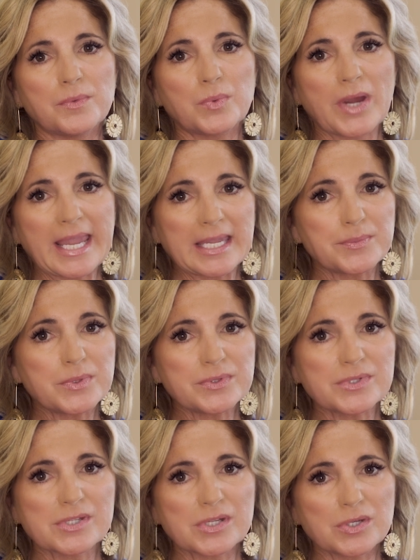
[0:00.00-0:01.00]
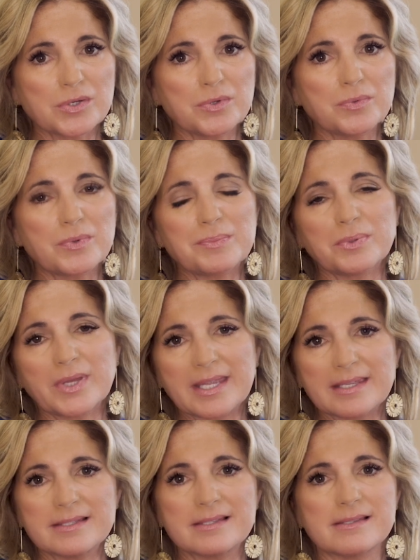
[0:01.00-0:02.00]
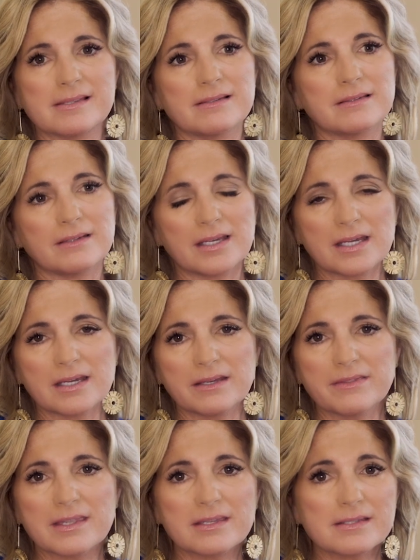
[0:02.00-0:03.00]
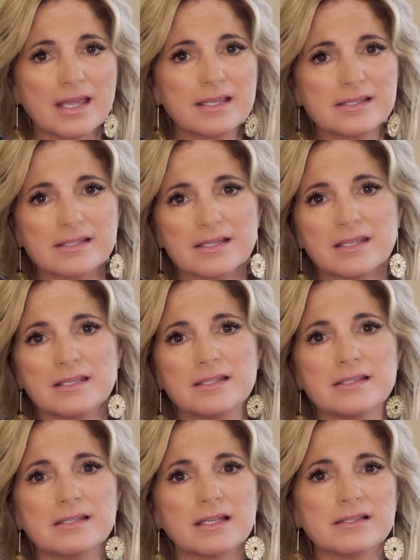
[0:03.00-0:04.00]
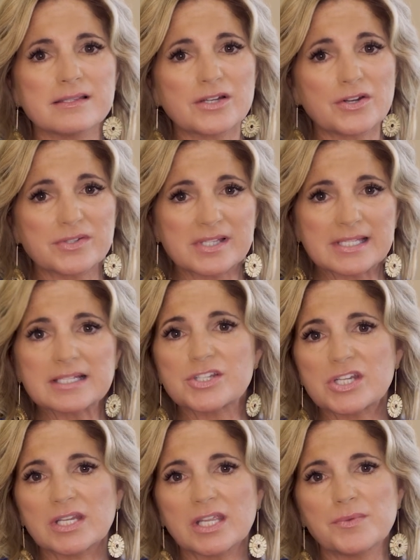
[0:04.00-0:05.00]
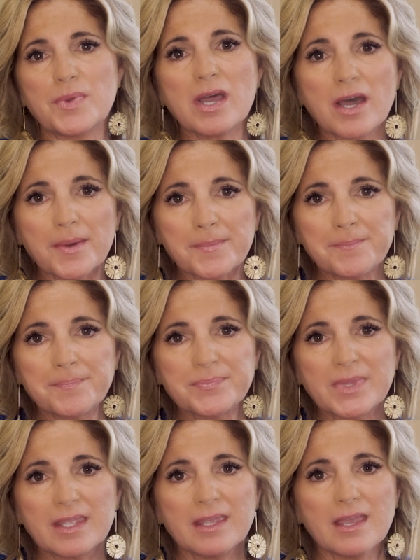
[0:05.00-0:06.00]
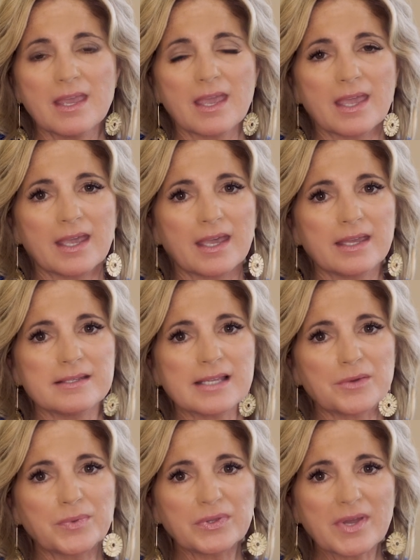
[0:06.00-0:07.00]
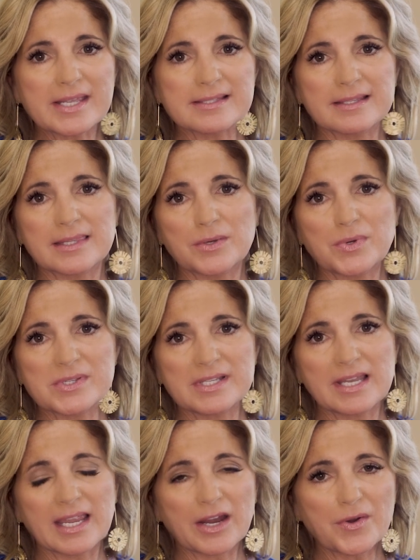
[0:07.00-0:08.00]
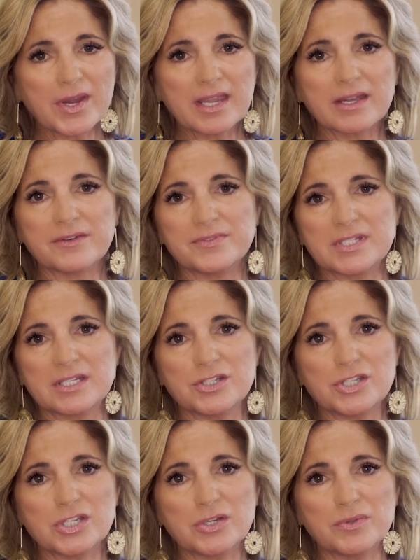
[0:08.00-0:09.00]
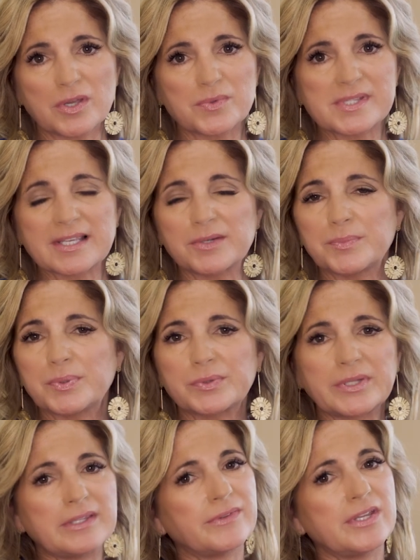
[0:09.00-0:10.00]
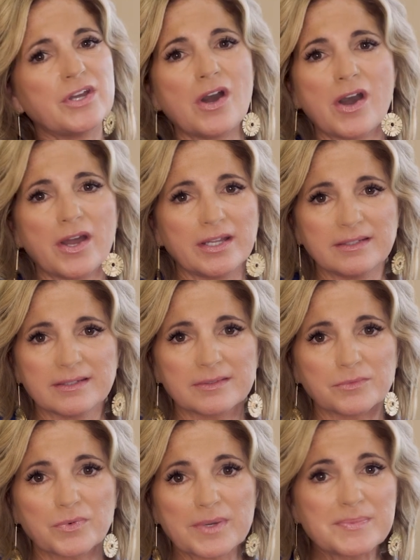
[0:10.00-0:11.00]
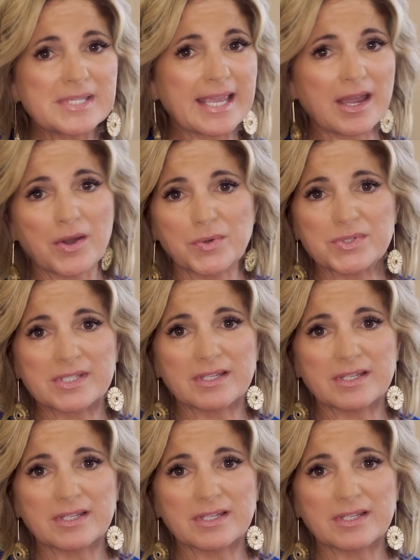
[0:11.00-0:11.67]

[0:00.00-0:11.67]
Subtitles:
were able to replace the intestines and start stitching him up. And I realized that there was an area of tissue that was completely gone, ripped out,